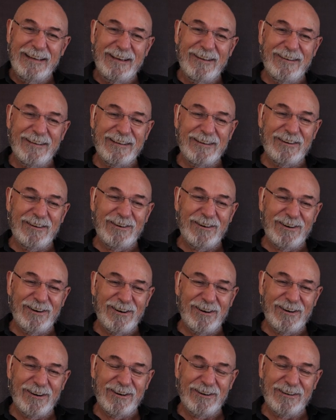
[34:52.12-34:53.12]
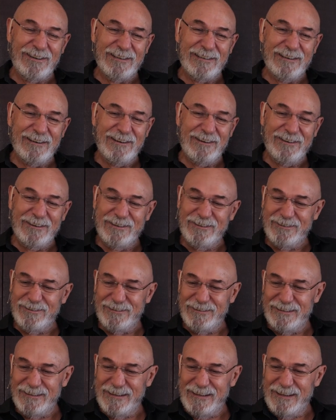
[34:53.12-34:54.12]
And I go, oh, no.
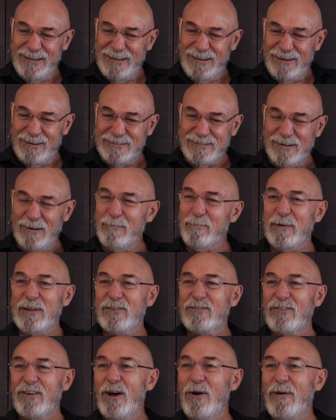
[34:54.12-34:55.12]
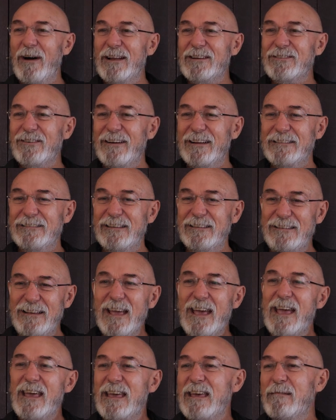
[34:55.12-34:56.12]
I said, I'm a bit slow, aren't I? He says,
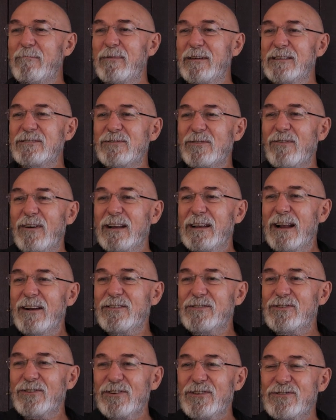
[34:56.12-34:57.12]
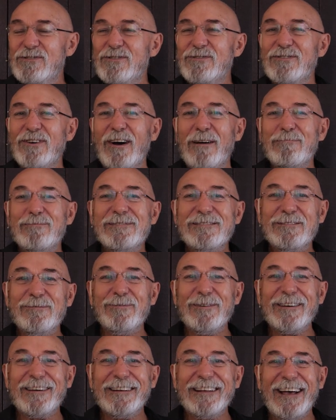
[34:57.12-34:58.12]
yeah, but it's all right. It only took you two times to
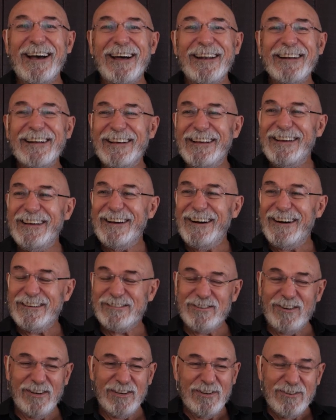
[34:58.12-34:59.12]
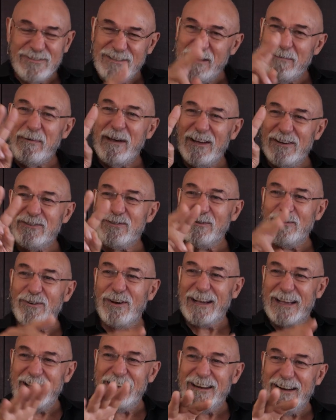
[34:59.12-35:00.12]
work it out. I said, I usually about two,
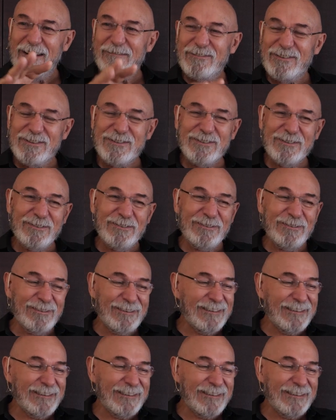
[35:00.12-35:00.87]
I get it after two.